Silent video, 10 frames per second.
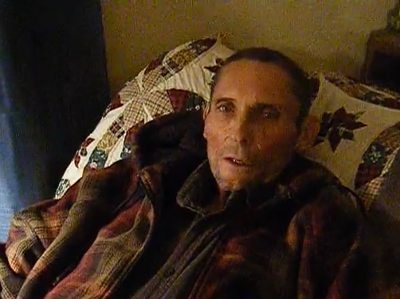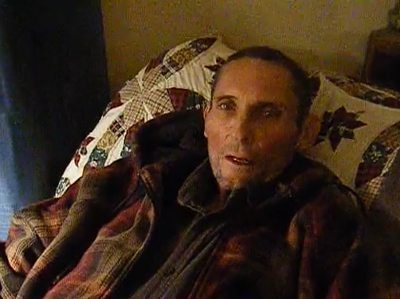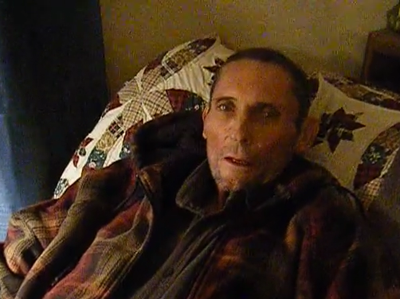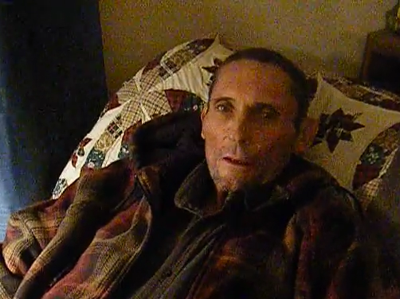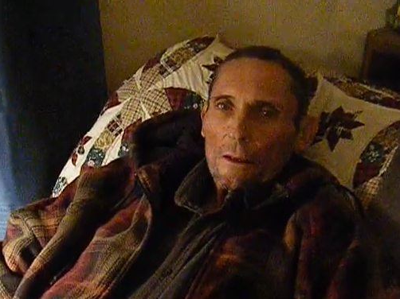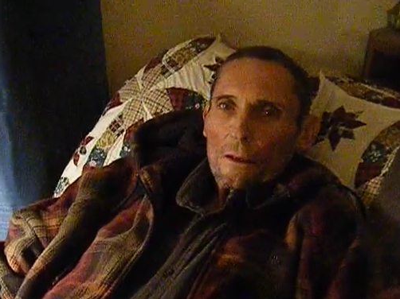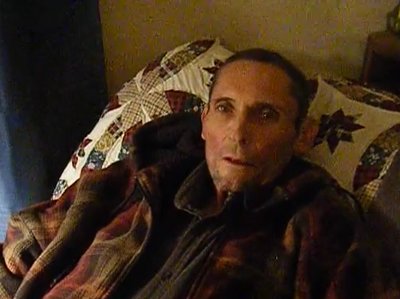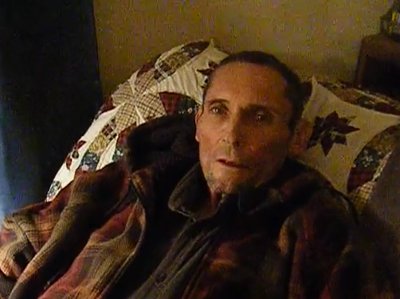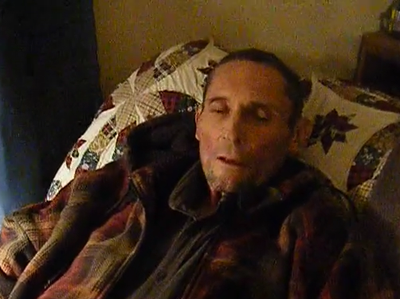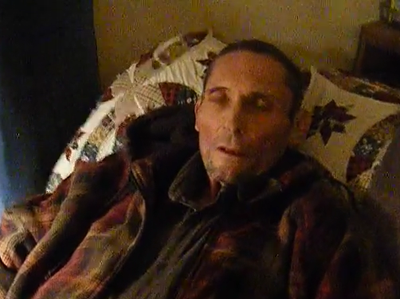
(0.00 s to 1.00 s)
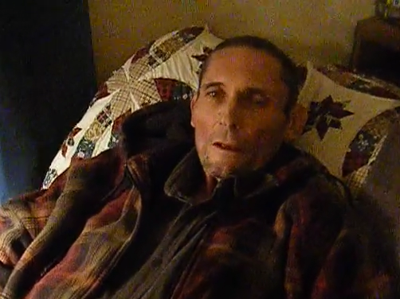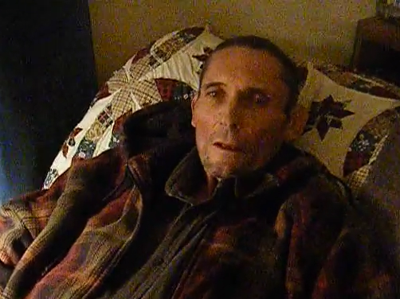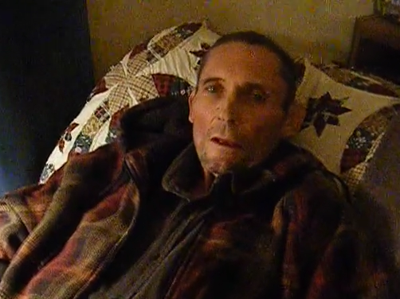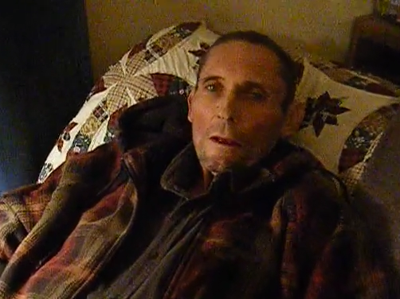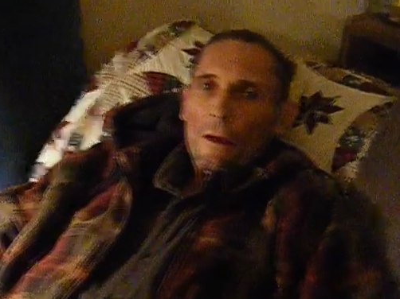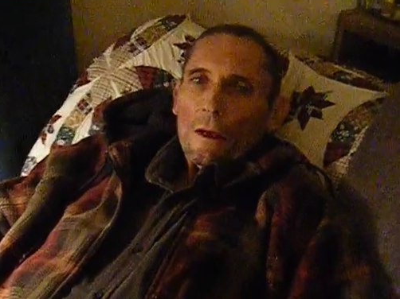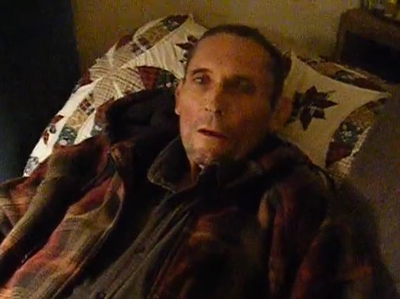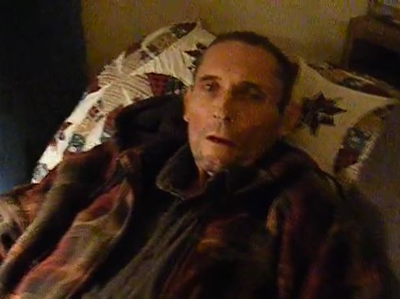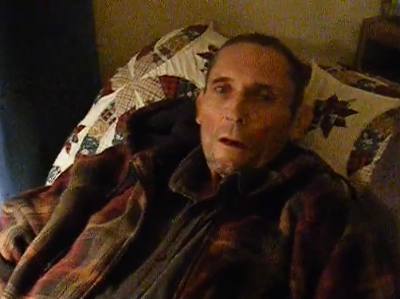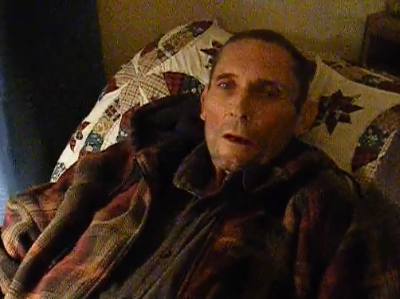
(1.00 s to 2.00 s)
Mm-hmm.
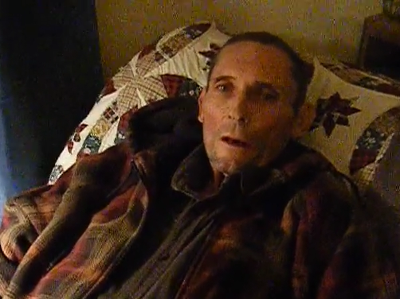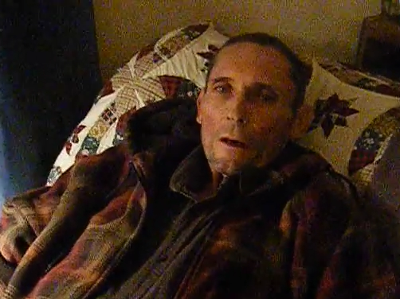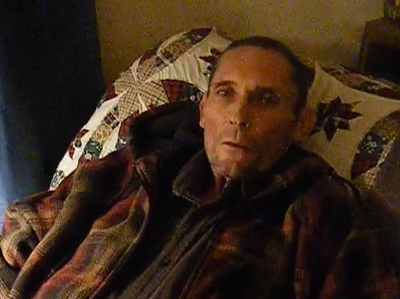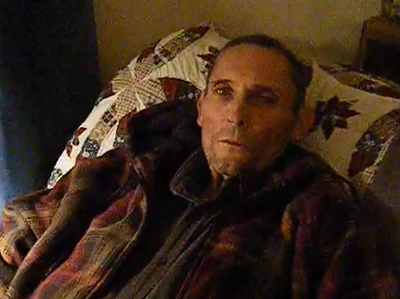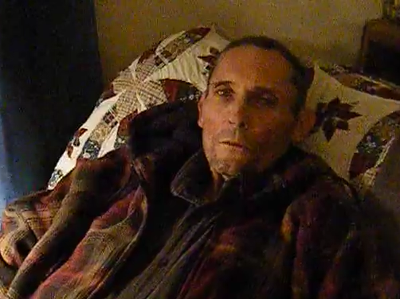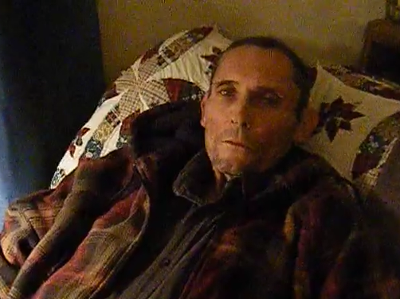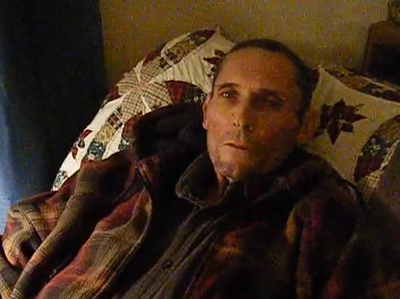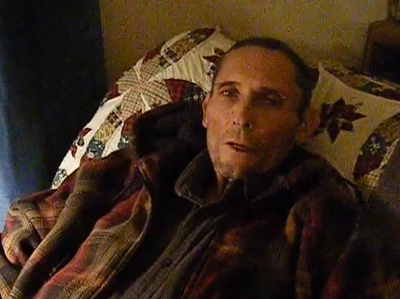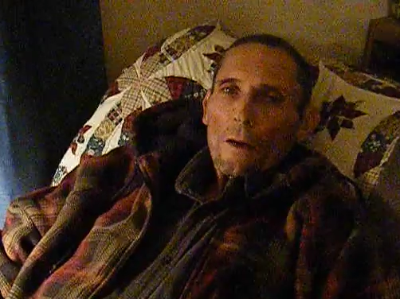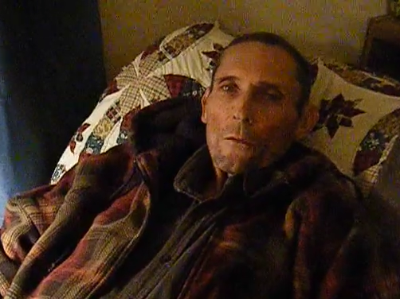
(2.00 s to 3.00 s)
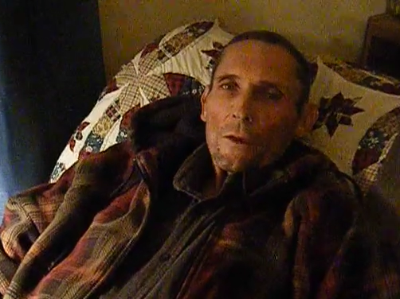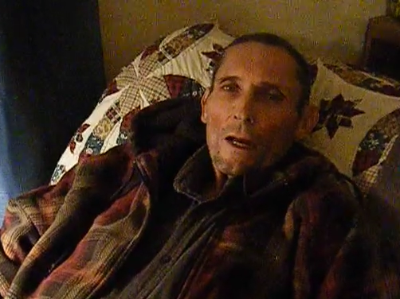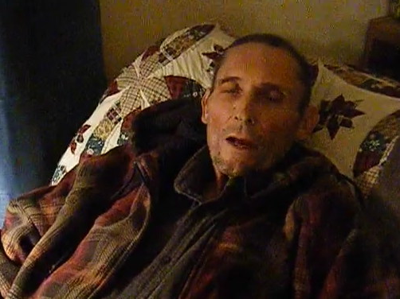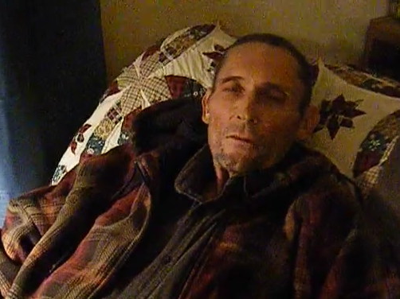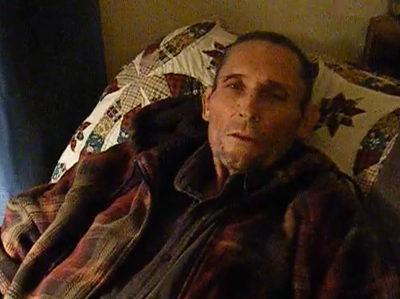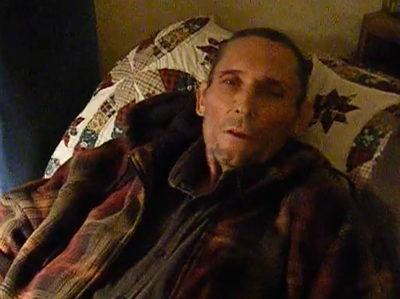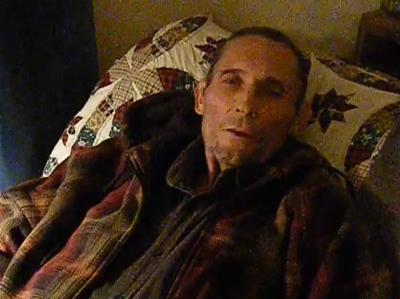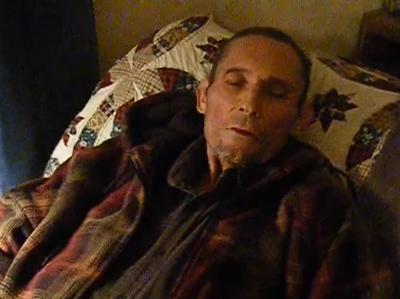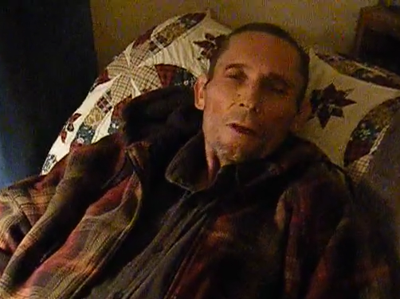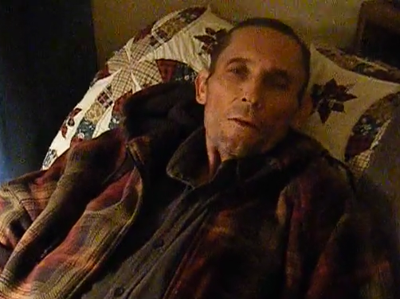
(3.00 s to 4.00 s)
Uh, yeah, we haven't
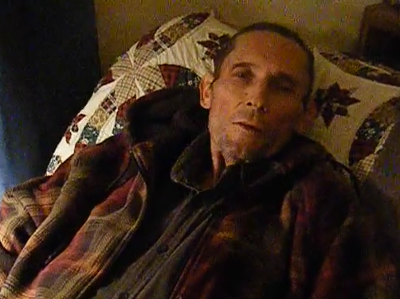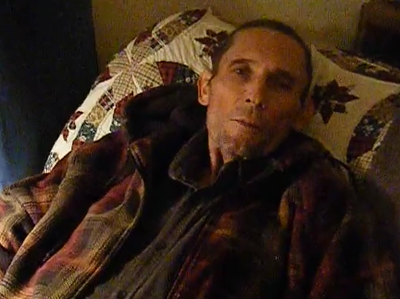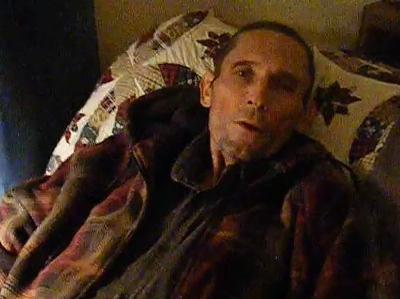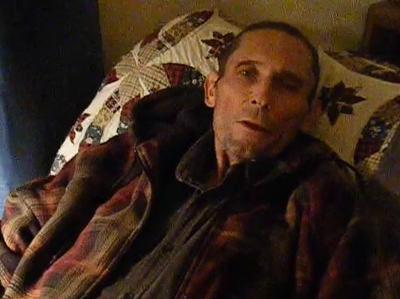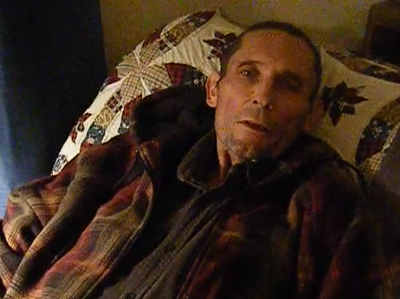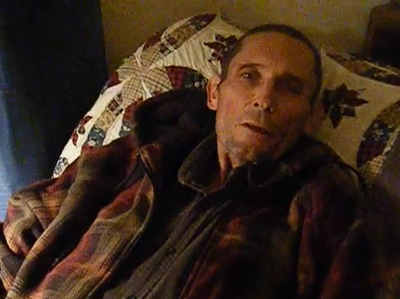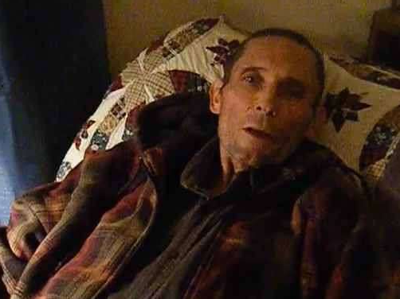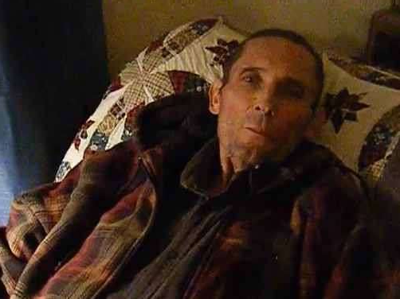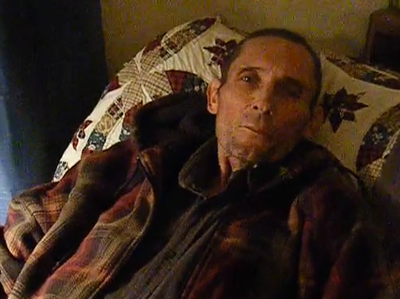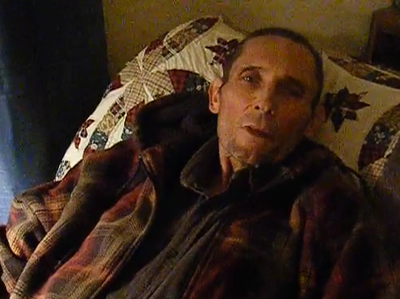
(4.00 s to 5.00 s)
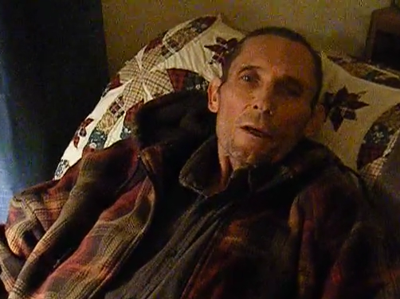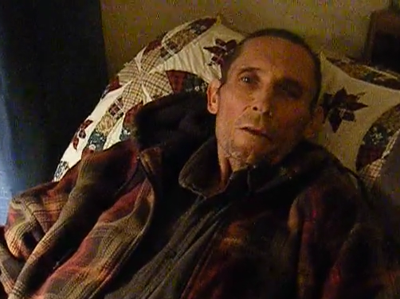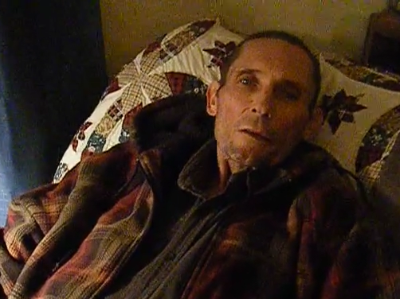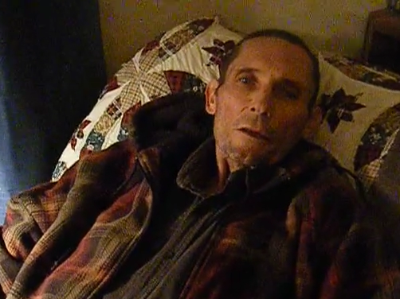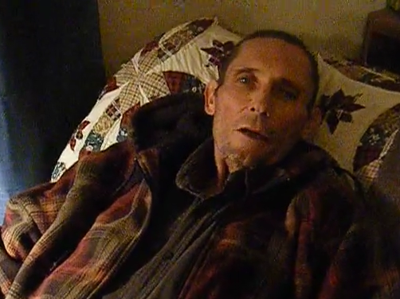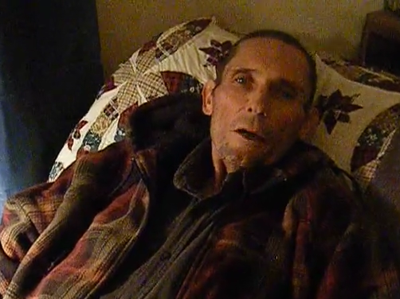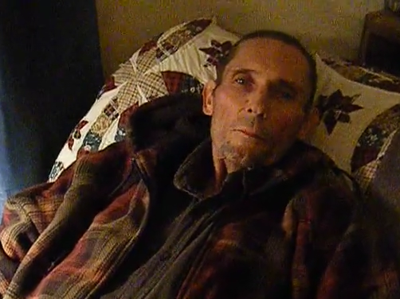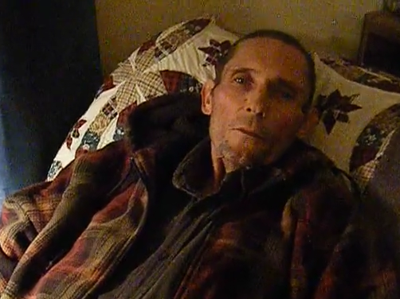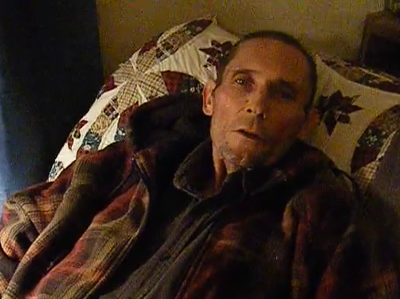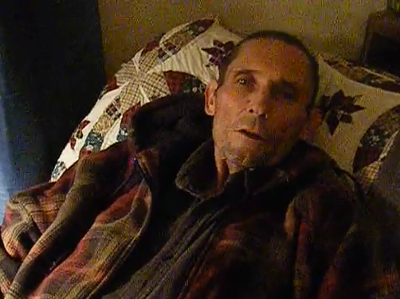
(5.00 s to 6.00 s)
given everybody an update in a
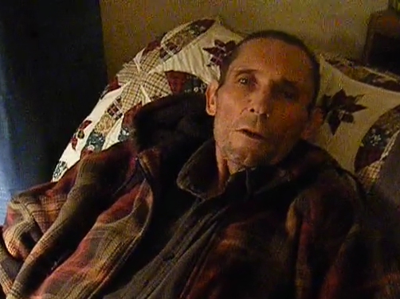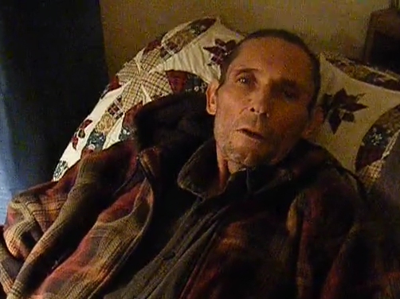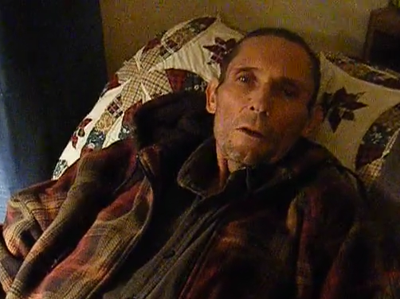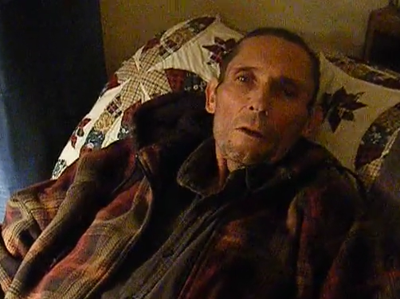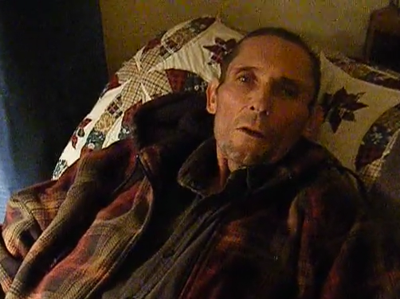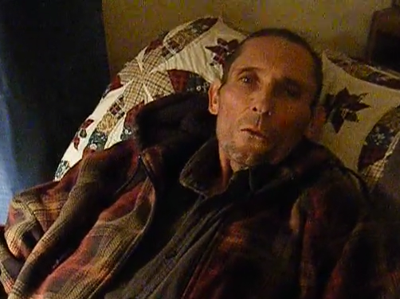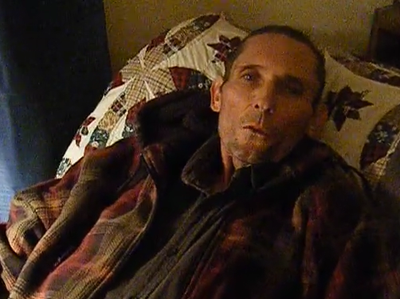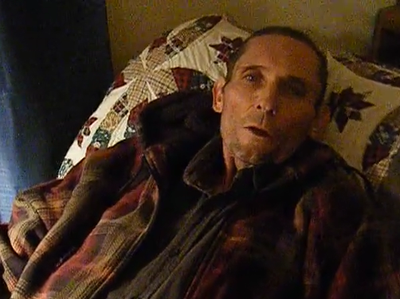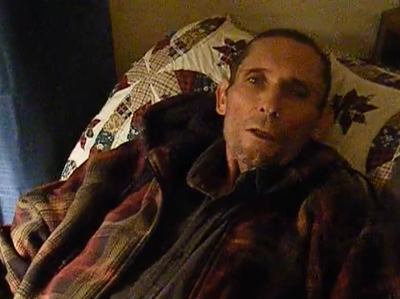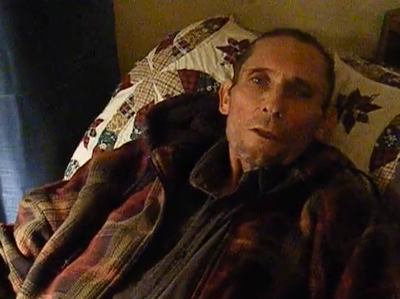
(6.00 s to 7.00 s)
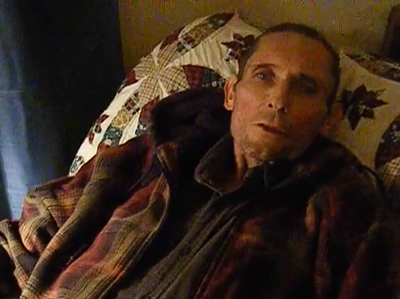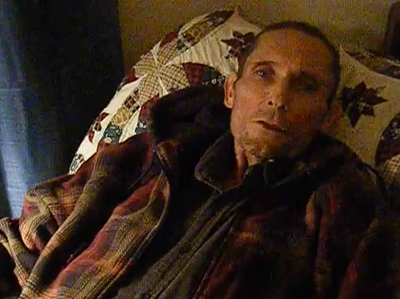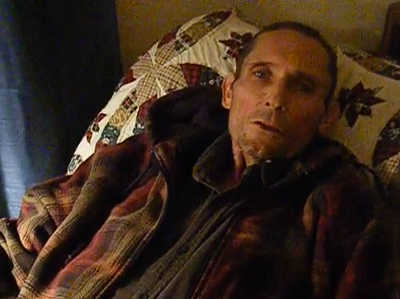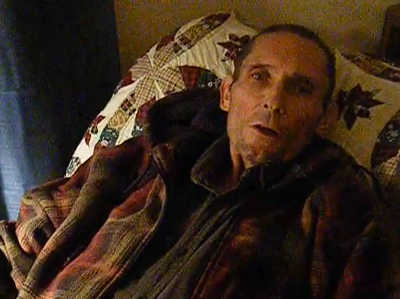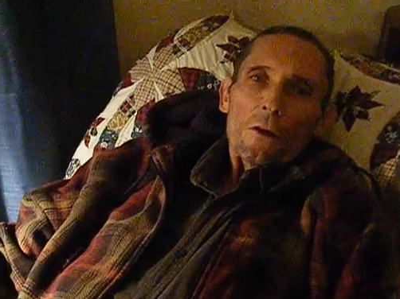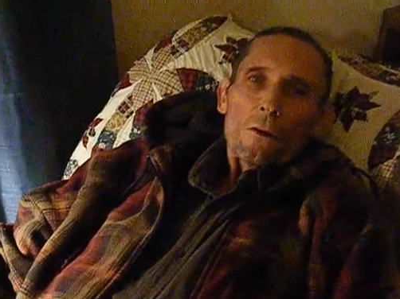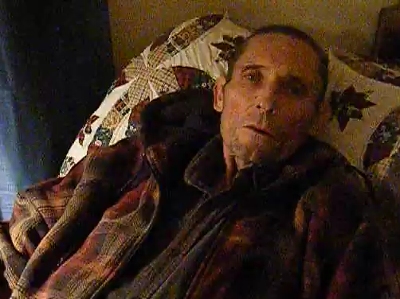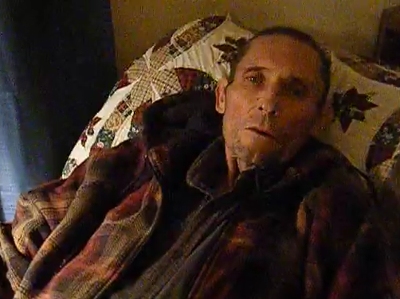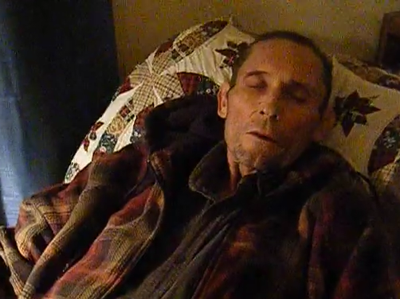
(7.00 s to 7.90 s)
couple of weeks, so